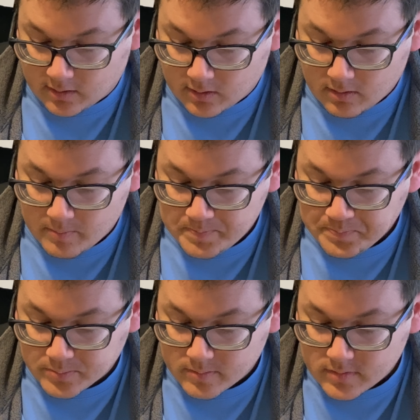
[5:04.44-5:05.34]
law.
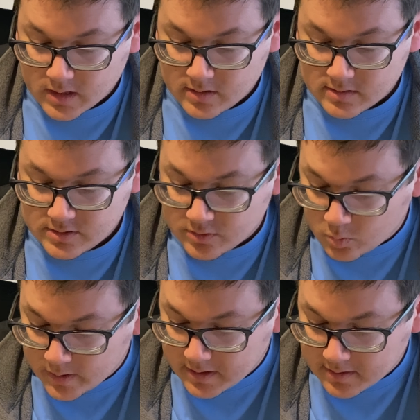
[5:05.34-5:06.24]
To the
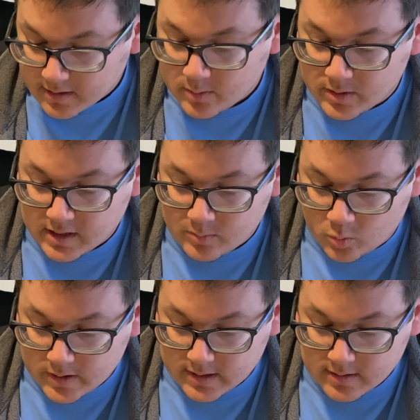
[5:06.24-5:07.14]
weak I became
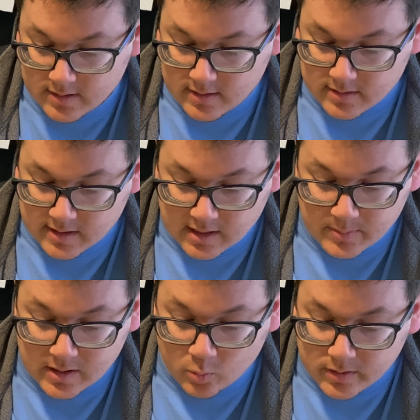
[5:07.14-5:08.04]
weak, that I
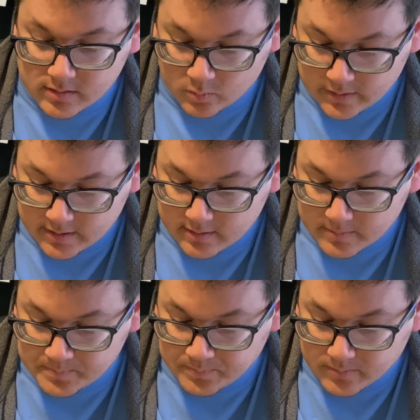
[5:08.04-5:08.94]
might win the weak.
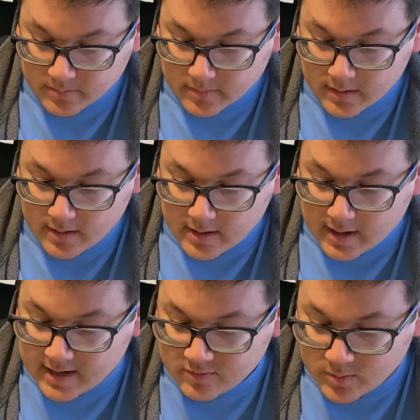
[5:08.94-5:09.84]

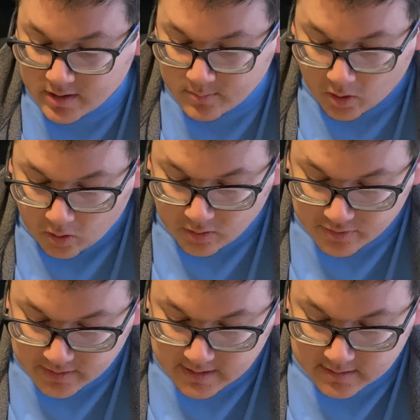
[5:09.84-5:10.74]
I have become all
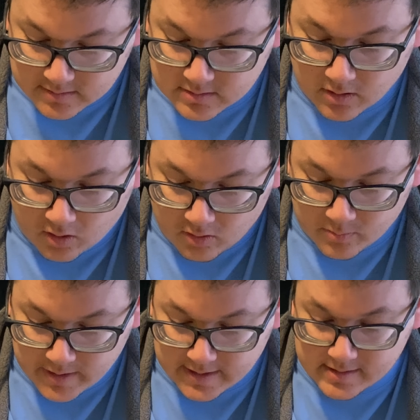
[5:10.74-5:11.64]
things to all
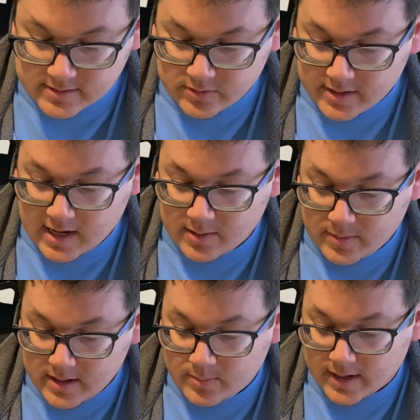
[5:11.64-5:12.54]
men, so that I
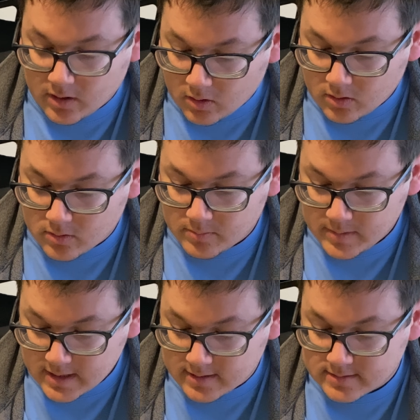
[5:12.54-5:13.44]
may by all
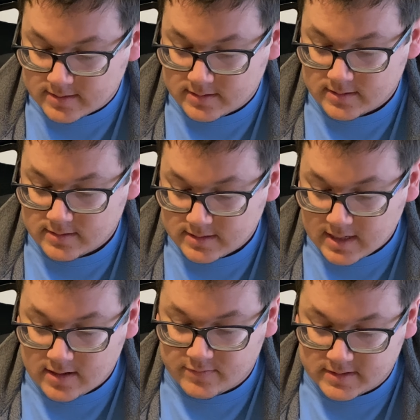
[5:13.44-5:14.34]
means
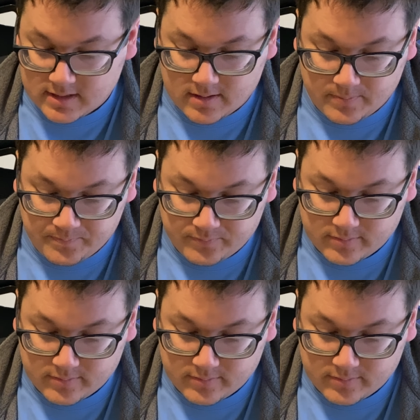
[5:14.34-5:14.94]
save some.